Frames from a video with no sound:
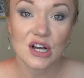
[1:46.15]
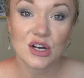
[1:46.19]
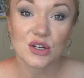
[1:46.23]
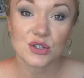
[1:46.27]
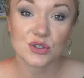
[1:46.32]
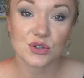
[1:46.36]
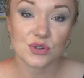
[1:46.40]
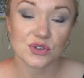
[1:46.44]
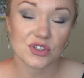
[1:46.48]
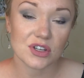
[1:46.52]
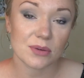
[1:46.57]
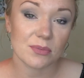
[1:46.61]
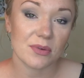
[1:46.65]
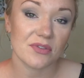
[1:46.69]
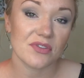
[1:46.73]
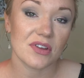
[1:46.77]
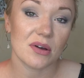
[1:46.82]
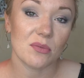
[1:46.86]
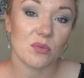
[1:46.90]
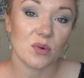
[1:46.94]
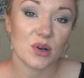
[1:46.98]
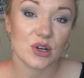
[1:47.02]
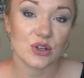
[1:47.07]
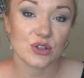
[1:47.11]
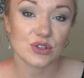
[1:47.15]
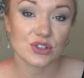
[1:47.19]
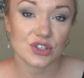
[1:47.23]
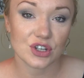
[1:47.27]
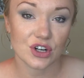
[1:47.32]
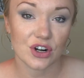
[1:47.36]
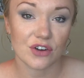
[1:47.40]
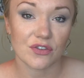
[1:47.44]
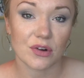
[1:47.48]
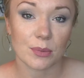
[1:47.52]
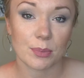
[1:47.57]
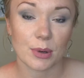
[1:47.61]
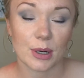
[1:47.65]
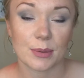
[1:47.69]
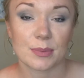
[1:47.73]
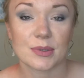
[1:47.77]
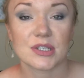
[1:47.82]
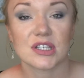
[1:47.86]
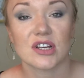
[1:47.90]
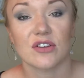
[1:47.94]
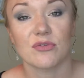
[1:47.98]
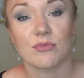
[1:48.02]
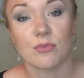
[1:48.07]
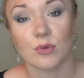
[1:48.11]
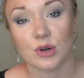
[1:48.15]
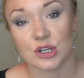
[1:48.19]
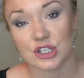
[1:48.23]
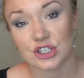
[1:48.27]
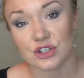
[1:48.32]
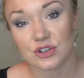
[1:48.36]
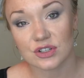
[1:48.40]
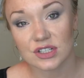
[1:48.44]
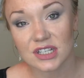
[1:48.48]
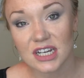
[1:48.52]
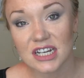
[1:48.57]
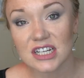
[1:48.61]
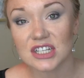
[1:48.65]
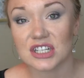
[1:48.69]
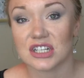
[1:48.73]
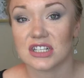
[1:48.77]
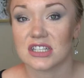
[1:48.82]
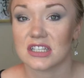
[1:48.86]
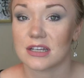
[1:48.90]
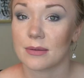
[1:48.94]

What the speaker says: So some of them will serve a purpose of moisturization.